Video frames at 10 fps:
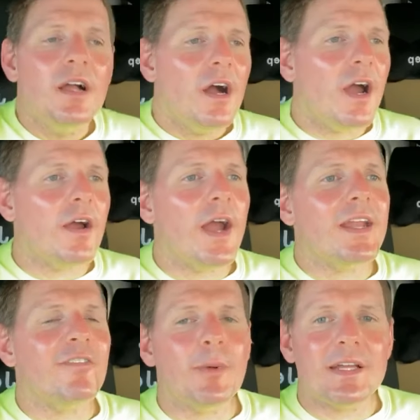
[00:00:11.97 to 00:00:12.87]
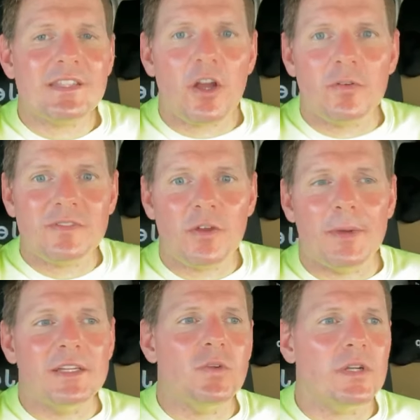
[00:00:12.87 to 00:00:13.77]
All right, everybody, how's
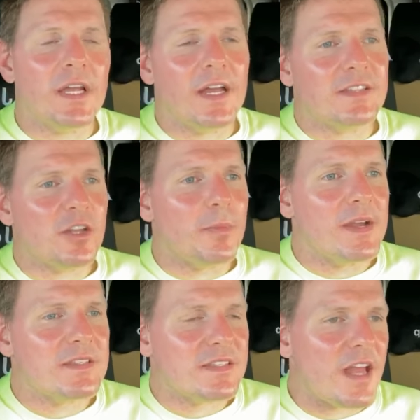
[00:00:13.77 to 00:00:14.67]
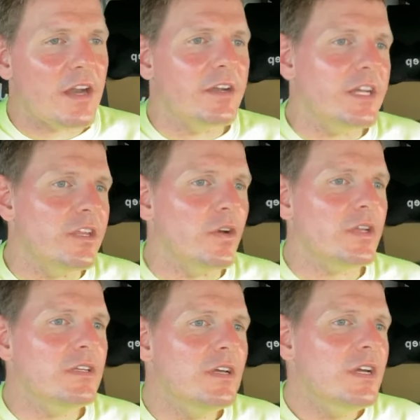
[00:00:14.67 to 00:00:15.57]
everybody doing today? How's everybody's Saturday
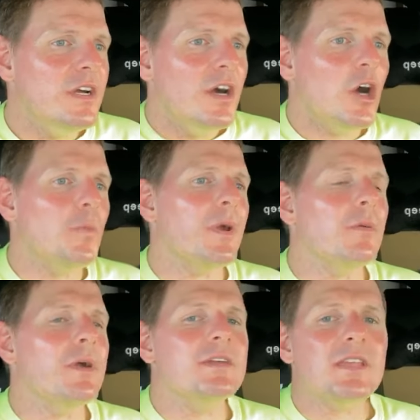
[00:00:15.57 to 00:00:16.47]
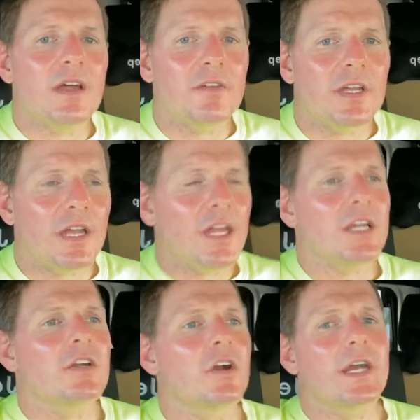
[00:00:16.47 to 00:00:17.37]
doing? Hope everybody's having a
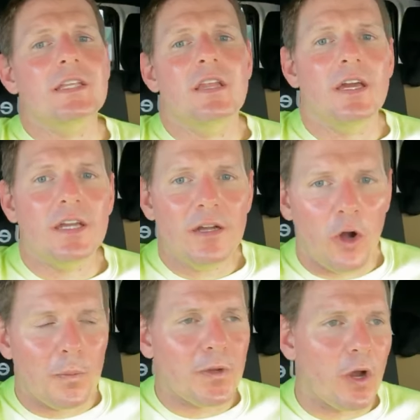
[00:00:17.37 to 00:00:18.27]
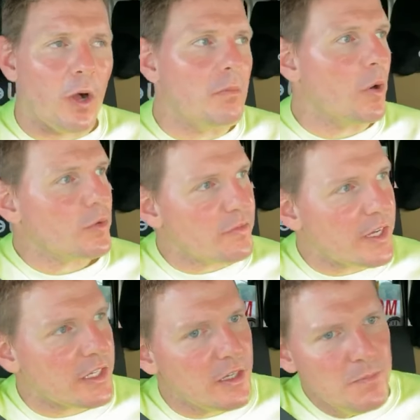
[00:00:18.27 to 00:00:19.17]
great day. I hope you're all motivated.